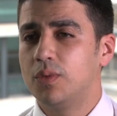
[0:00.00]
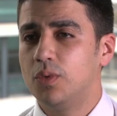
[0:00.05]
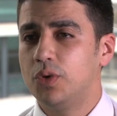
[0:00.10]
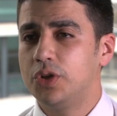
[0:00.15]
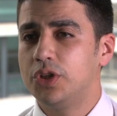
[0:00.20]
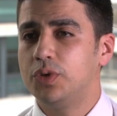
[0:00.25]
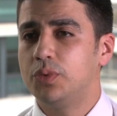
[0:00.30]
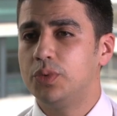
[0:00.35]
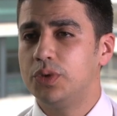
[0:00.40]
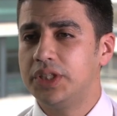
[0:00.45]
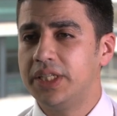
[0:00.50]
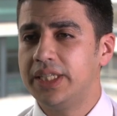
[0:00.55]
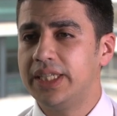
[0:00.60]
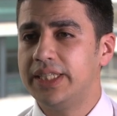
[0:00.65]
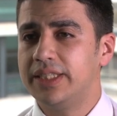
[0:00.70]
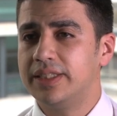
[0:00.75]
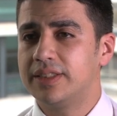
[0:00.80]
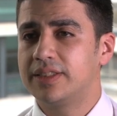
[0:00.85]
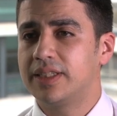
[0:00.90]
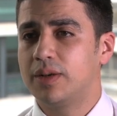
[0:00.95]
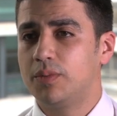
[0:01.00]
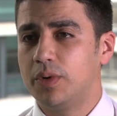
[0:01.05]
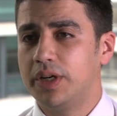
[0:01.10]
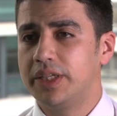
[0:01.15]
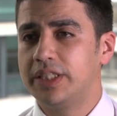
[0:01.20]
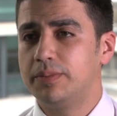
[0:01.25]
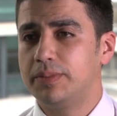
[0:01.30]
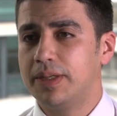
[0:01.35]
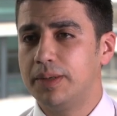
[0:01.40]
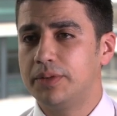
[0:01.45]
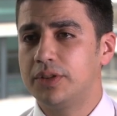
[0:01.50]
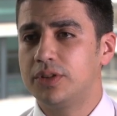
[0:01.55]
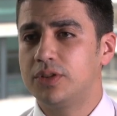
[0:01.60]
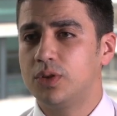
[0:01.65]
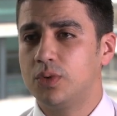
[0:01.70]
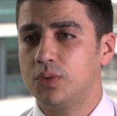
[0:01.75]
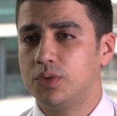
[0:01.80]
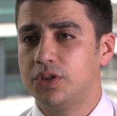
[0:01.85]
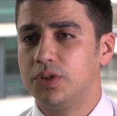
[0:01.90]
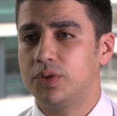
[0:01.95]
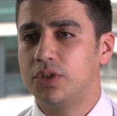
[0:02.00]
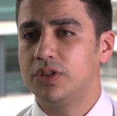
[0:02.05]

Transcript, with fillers: What you will need is some way to be able to talk to